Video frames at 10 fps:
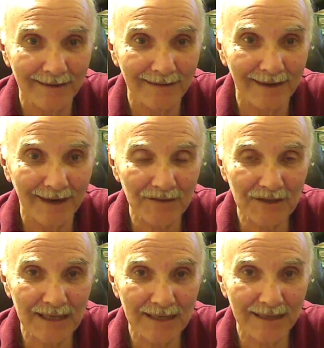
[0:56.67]
the
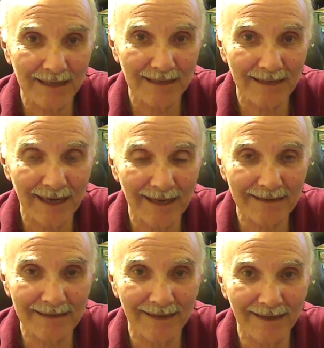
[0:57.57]
FCC test,
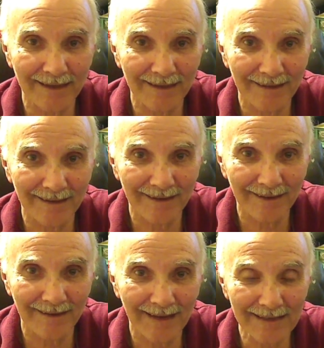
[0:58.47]
and uh,
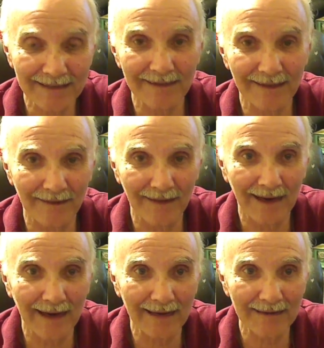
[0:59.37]
that's the
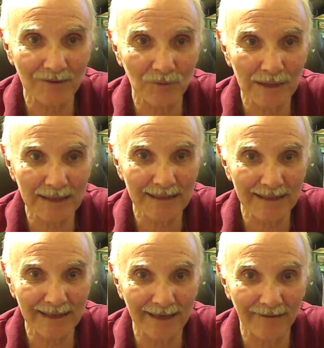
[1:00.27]
last we see
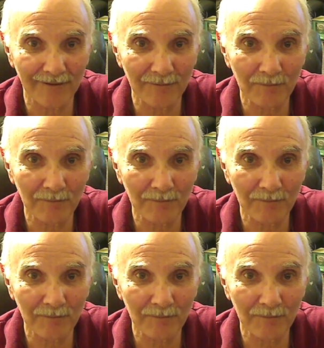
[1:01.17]
of them.